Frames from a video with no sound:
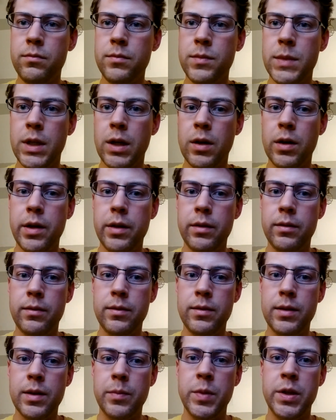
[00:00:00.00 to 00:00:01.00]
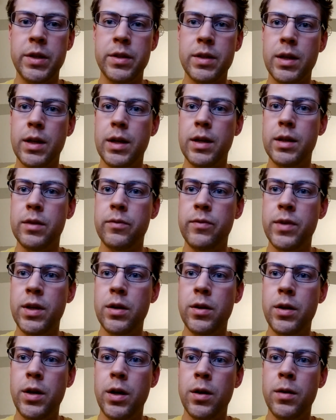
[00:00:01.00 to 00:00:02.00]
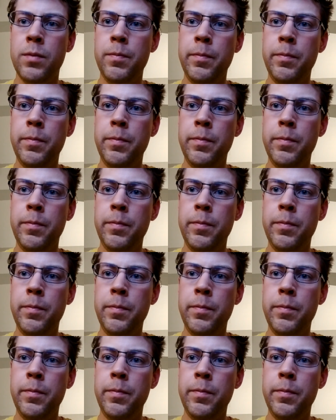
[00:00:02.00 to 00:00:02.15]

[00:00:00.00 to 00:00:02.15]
Alright, I'm just going to end the video here.